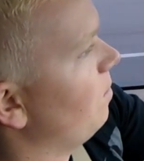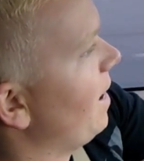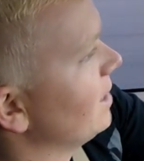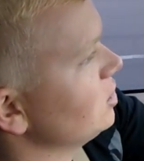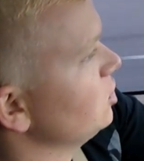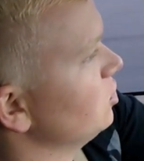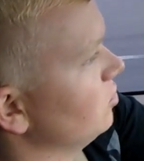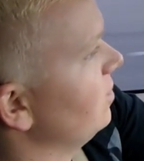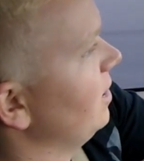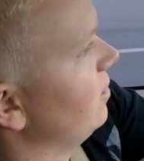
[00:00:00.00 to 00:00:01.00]
passenger
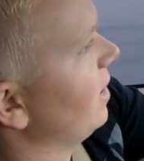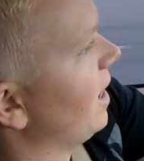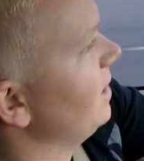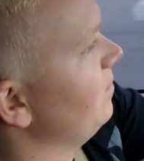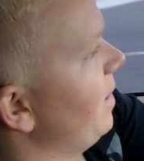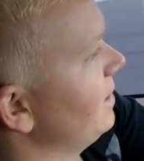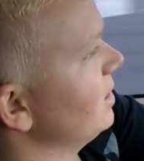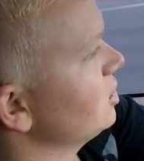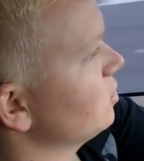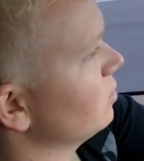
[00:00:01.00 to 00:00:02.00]
rear. Like, I didn't pay
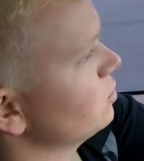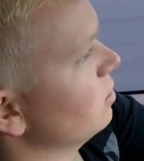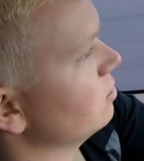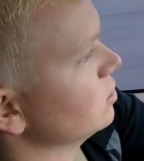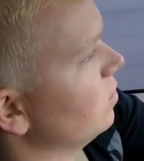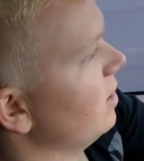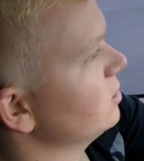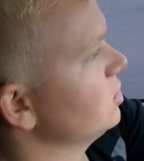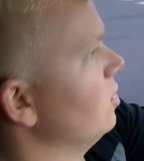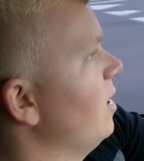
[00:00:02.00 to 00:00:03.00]
attention to which one was where,
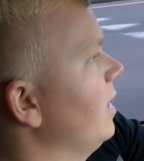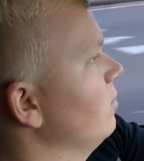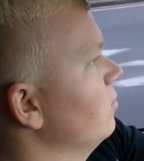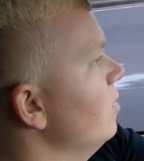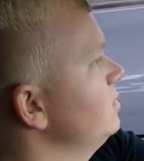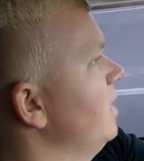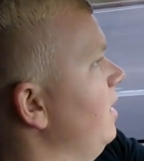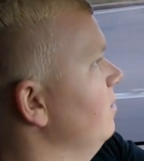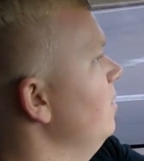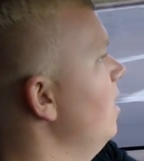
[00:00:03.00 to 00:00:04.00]
so I could
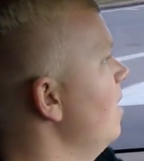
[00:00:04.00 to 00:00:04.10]
rotate them